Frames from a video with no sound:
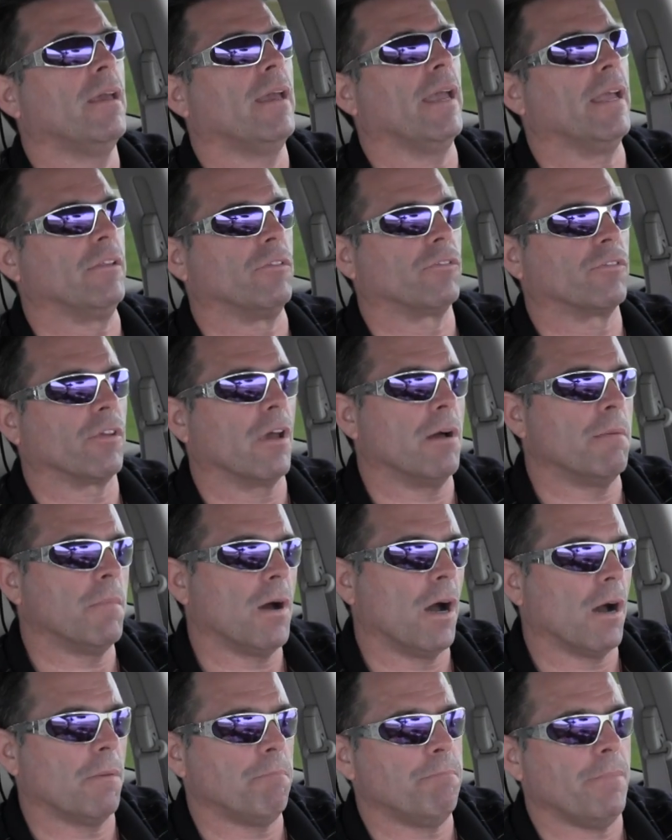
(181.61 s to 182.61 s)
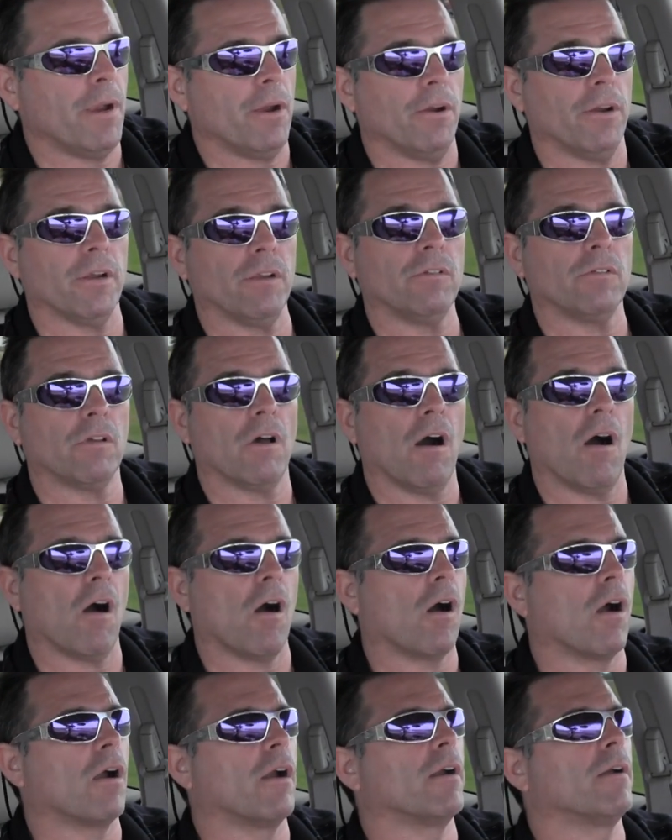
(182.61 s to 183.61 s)
and some hub bearings
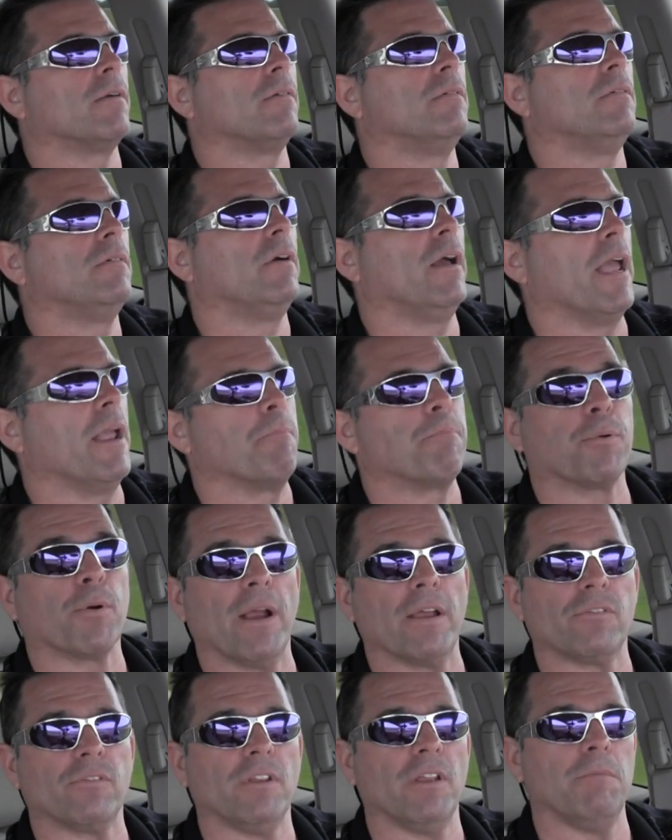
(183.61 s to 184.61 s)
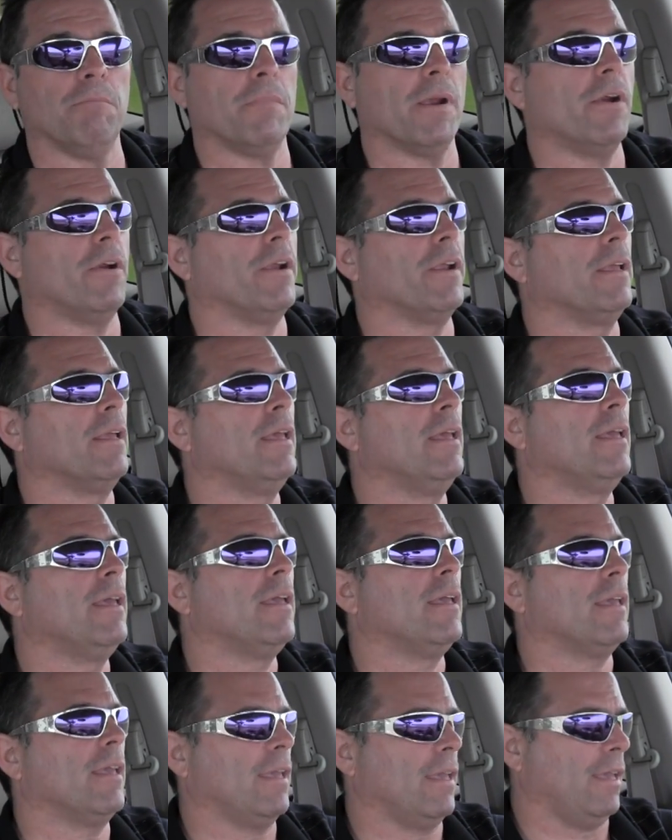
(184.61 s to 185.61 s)
are a pressed-in bearing.
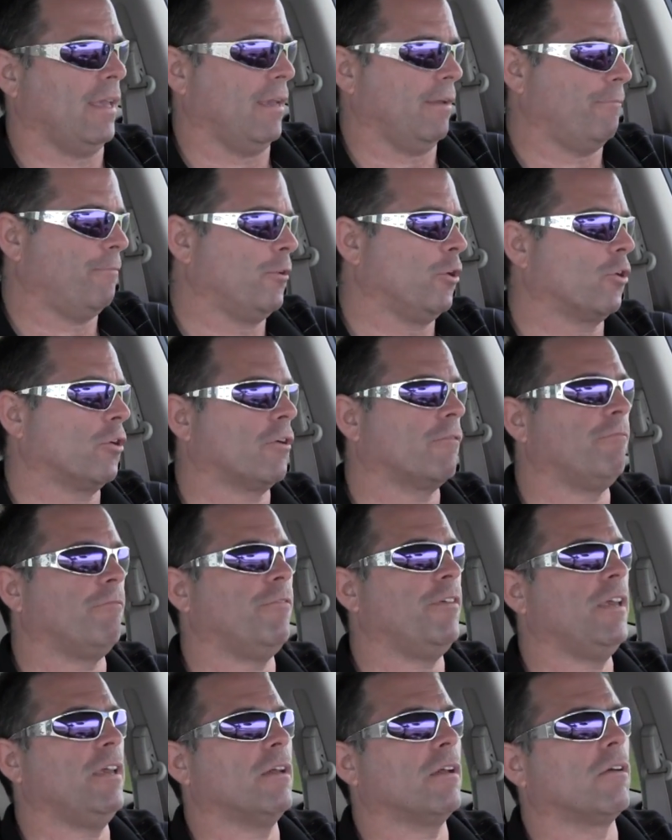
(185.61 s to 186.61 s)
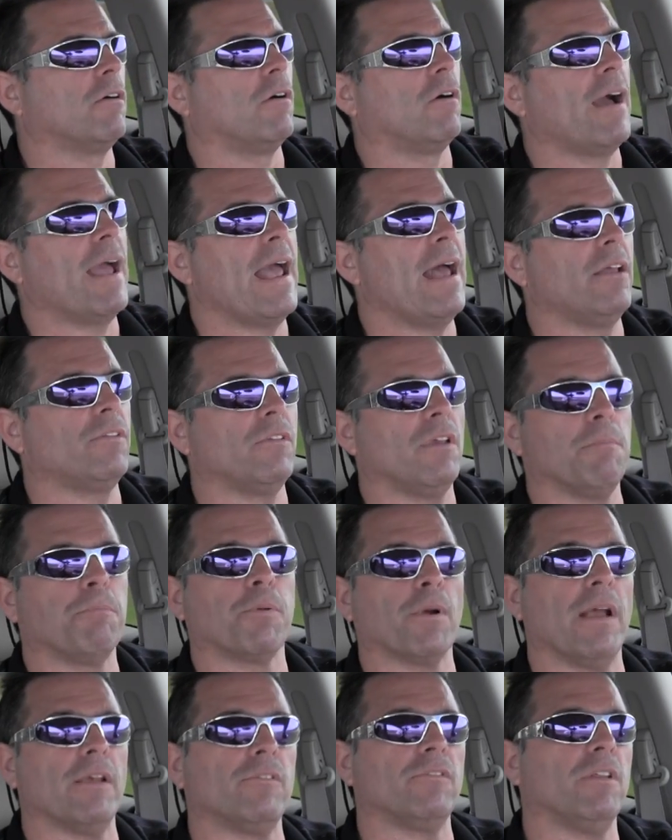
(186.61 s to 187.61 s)
If your vehicle has a
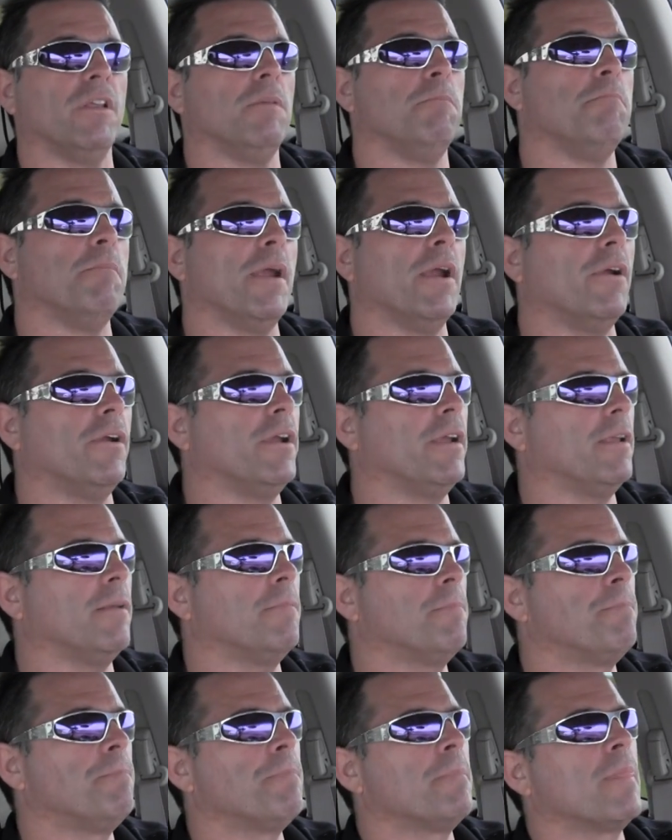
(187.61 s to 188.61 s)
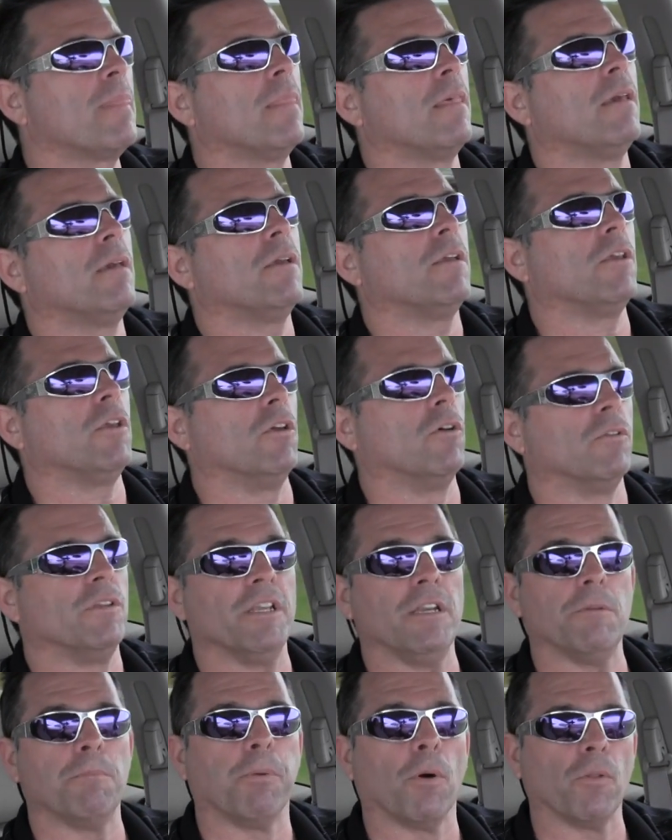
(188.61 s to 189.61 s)
pressed-in bearing, you'll
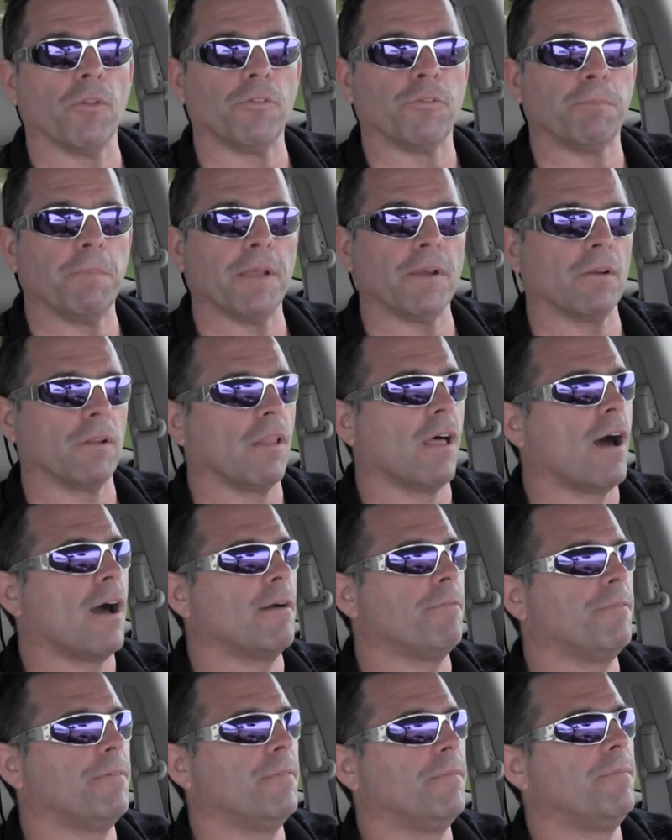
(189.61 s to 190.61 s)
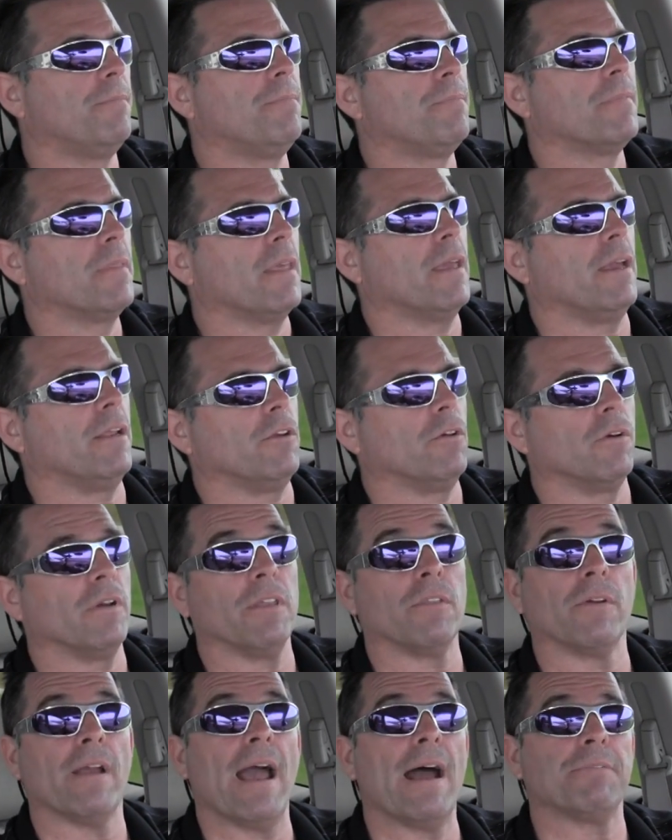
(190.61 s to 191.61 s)
need to pull the spindle off, and you'll
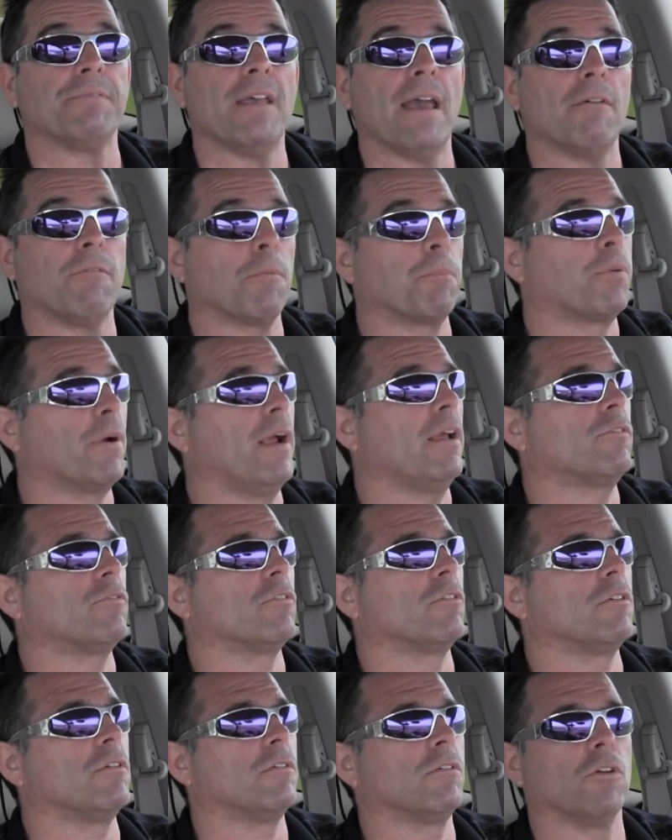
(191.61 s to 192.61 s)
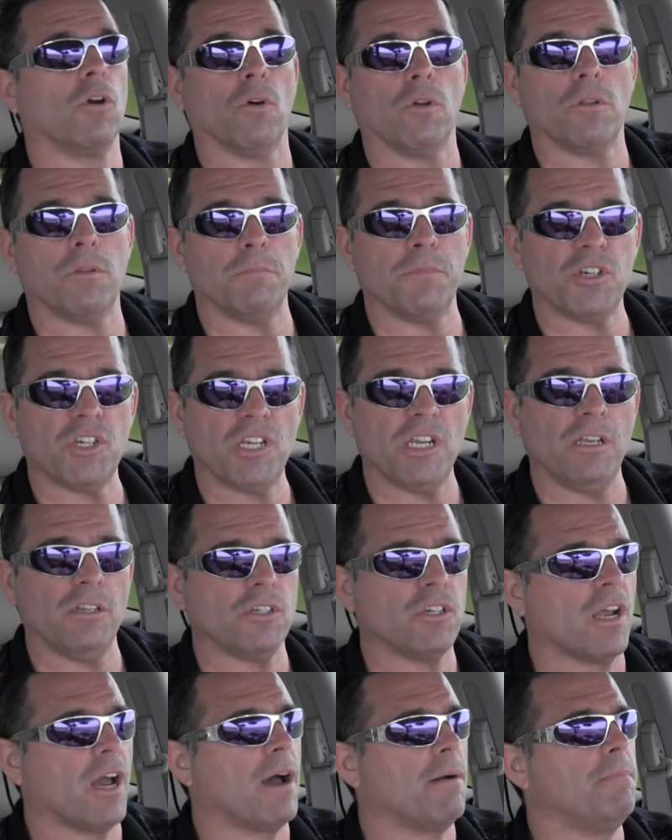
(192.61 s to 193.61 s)
either have to have a press or you go to the machine
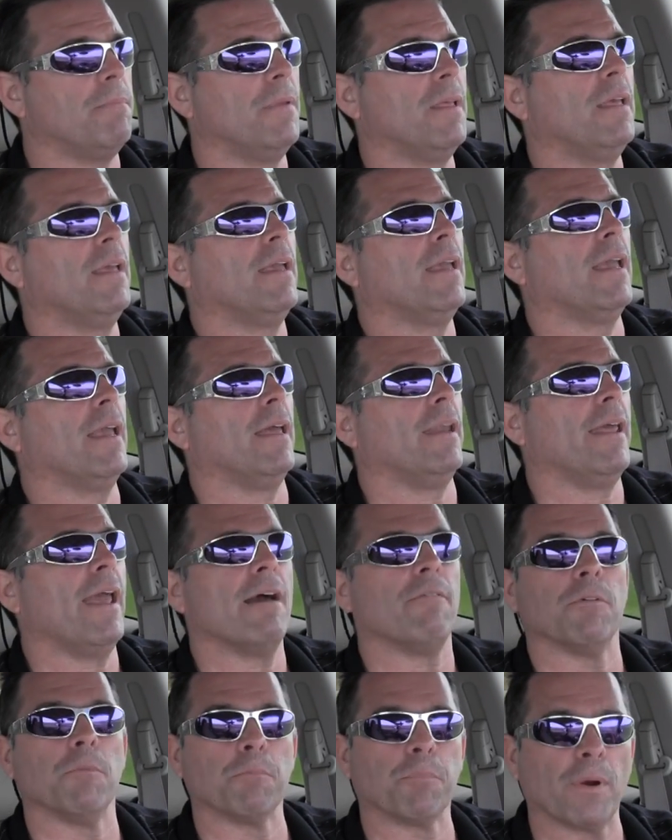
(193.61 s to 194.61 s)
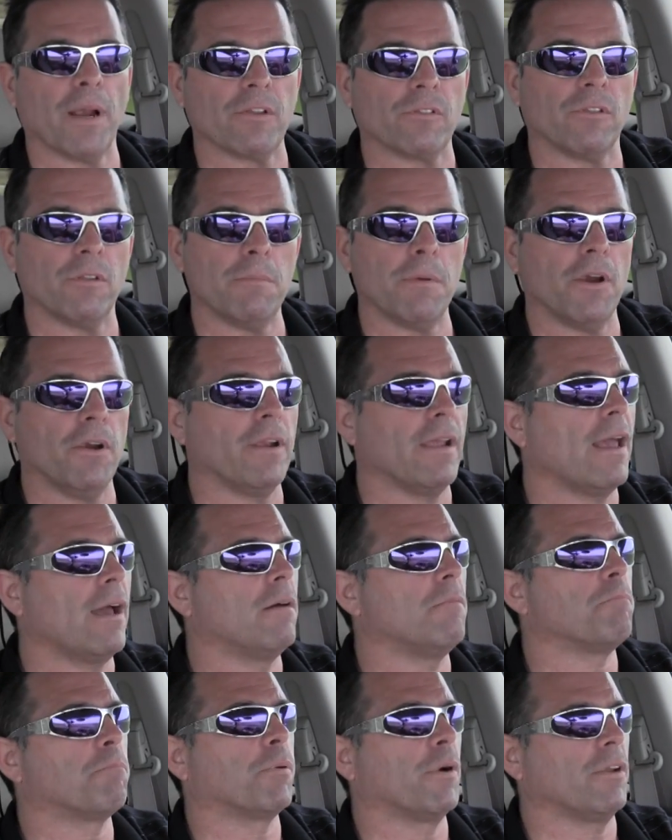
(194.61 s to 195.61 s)
shop and have them press the bearing
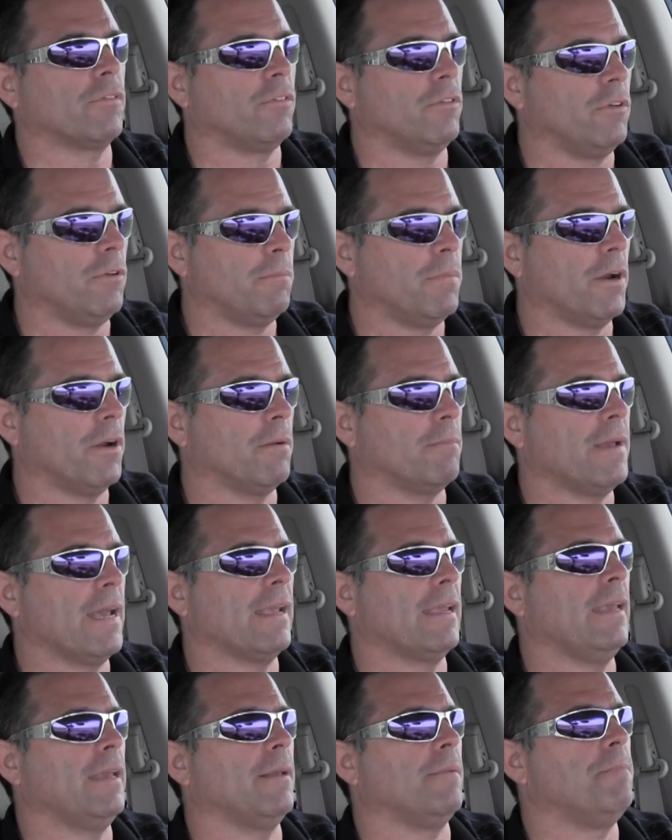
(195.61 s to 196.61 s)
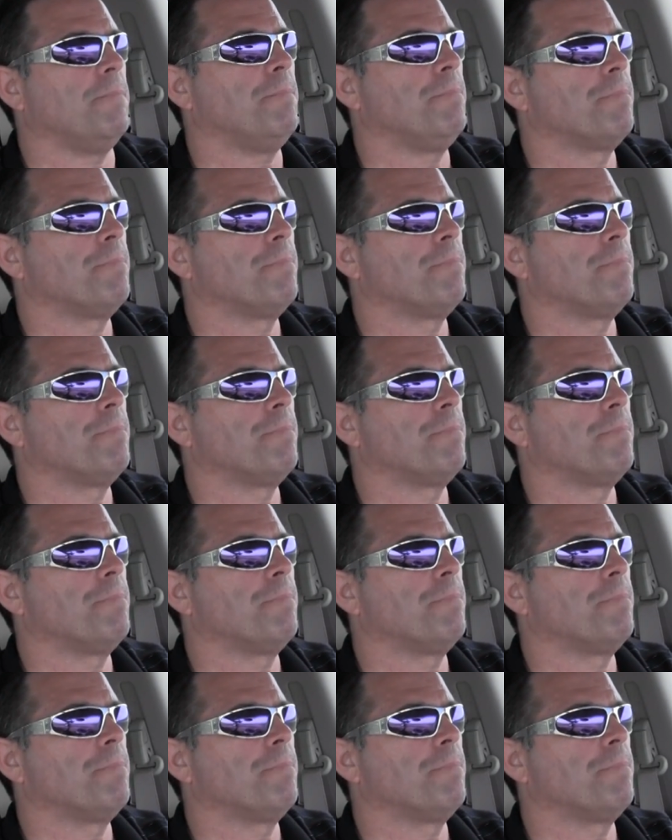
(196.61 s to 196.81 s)
out and press the new bearing back in.